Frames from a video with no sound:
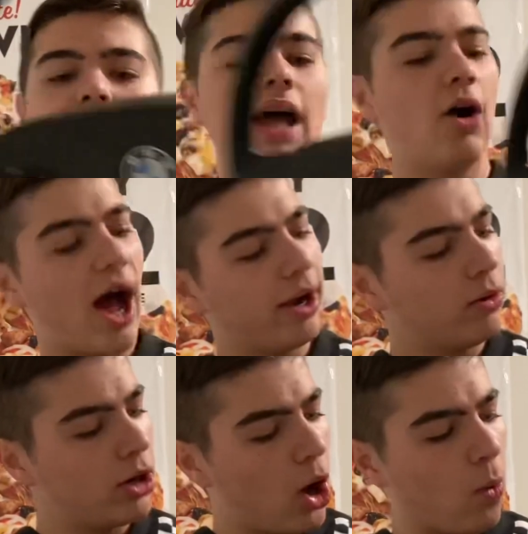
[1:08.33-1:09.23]
Now, I
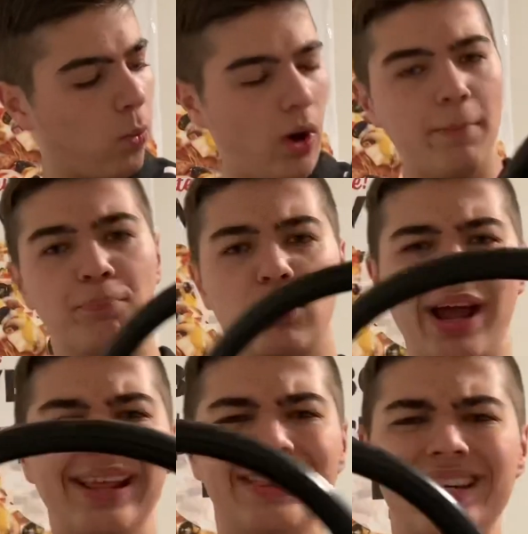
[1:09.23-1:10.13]
don't know what
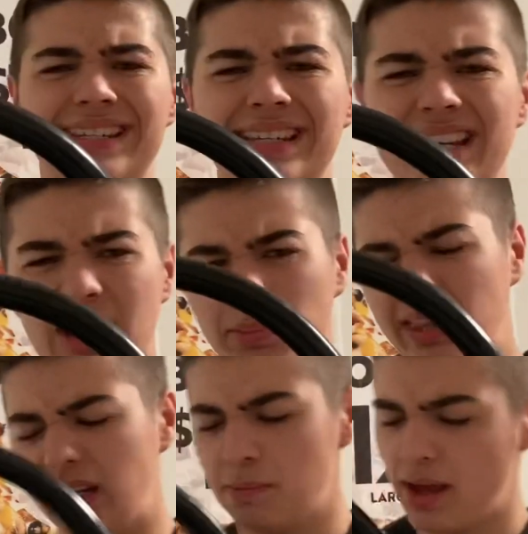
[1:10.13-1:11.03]
brand this is. I'm
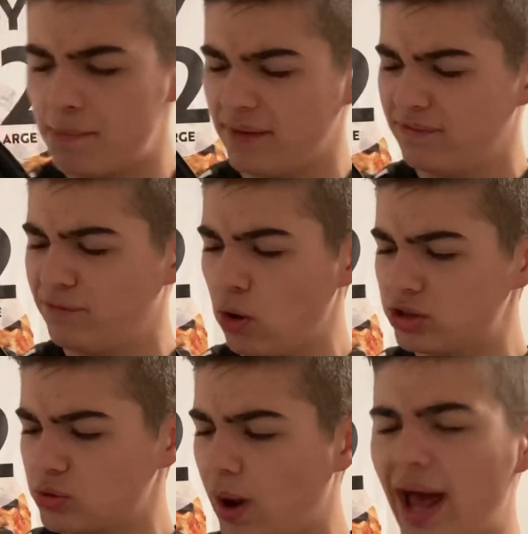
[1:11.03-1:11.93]
thinking maybe
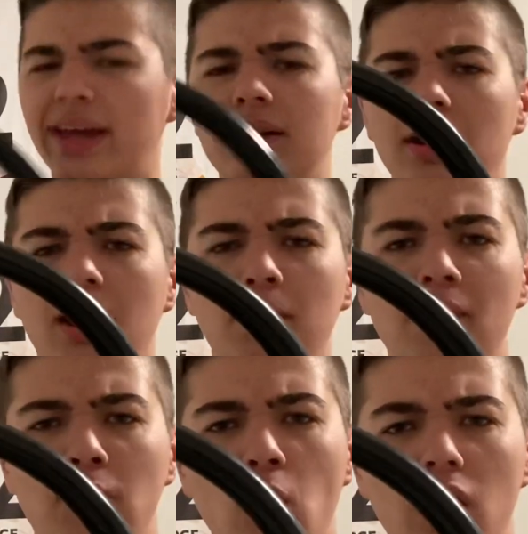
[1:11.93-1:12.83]
Volkswagen,
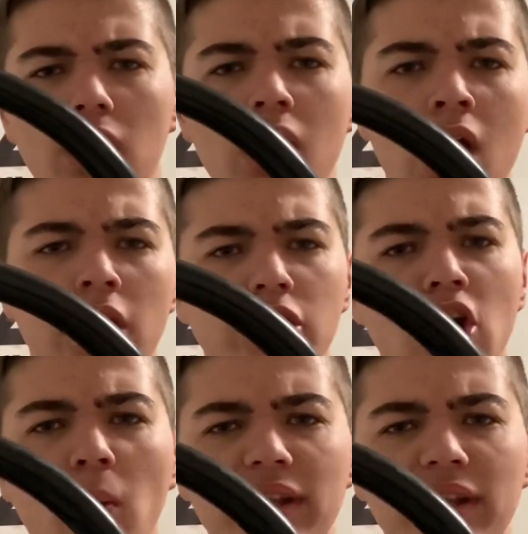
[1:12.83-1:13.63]
before, you know,